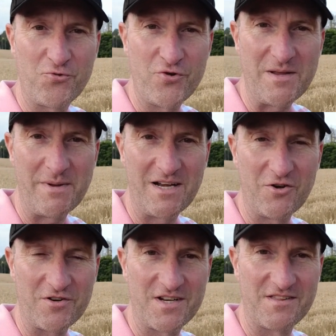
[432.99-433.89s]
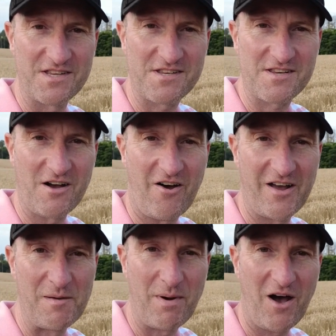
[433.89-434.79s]
dreamy look to the
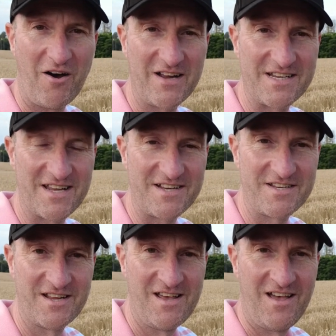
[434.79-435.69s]
sky behind it.